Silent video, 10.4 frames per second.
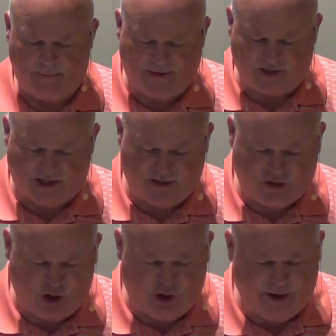But the
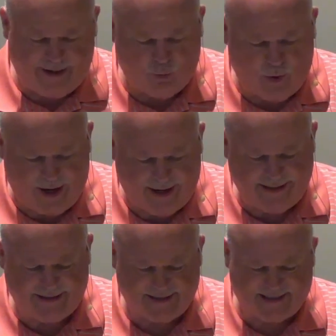centurion,
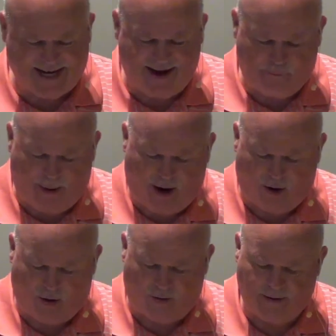willing to save
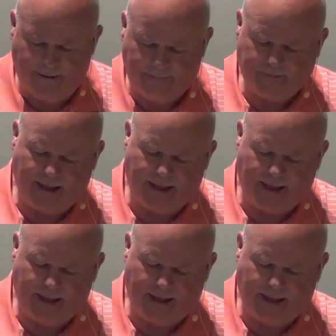Paul,